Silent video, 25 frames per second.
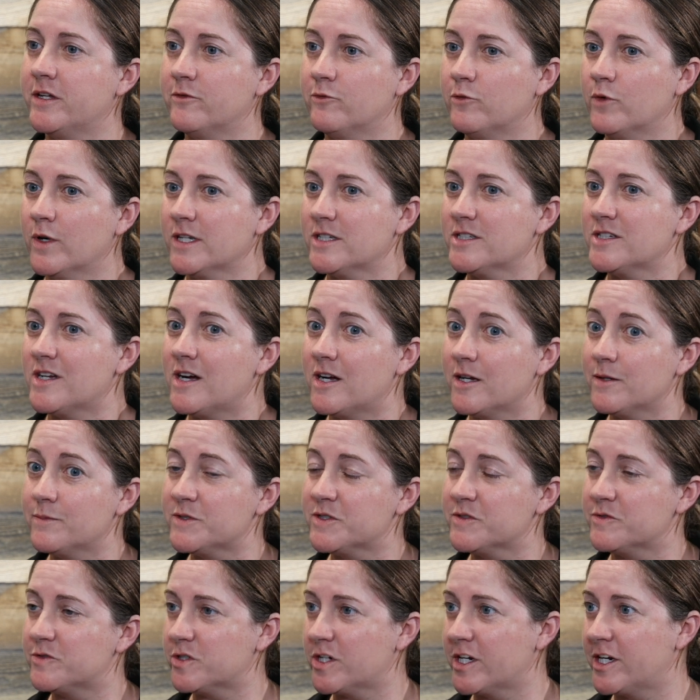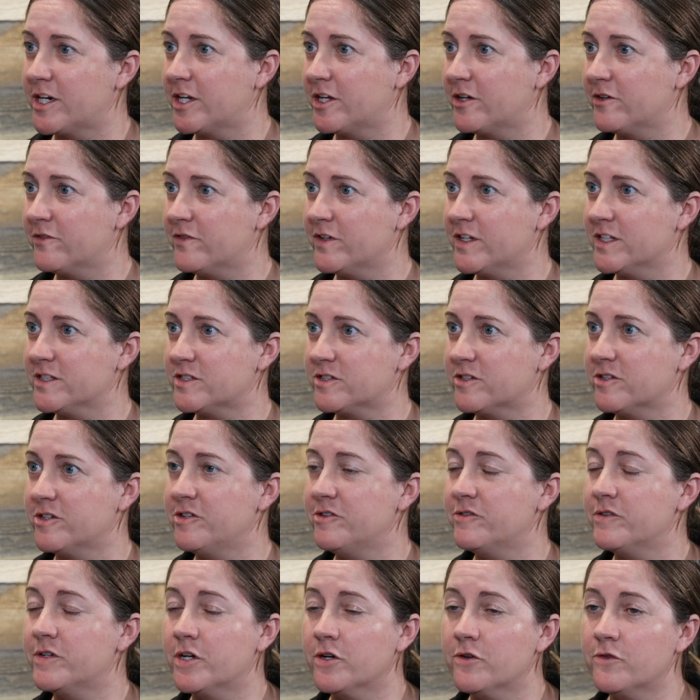what types of training events are
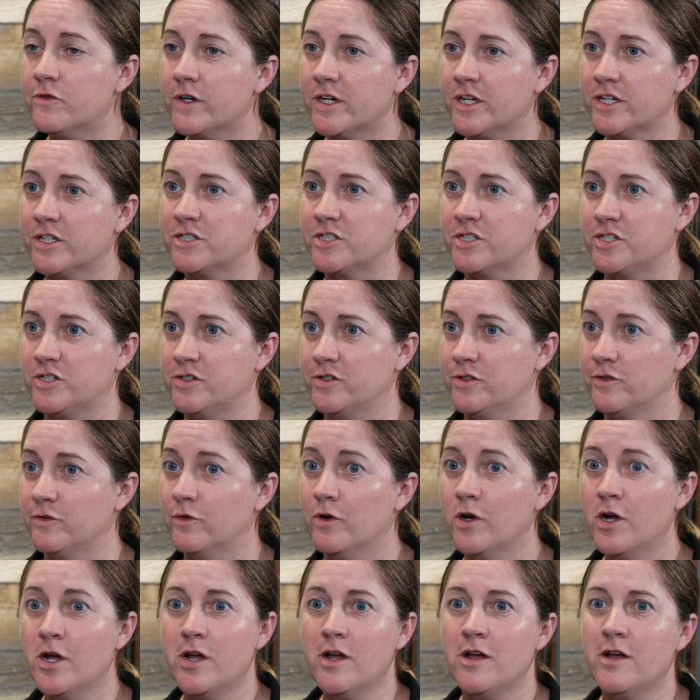you going to,